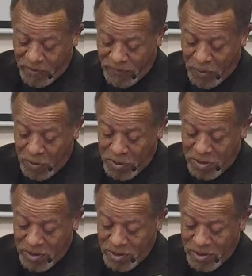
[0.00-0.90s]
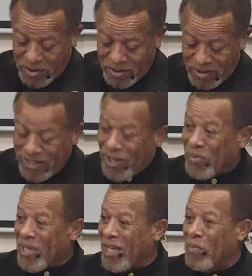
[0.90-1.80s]
Ferlin, he's going to
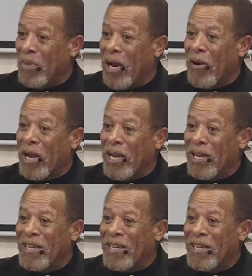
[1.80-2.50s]
be getting married.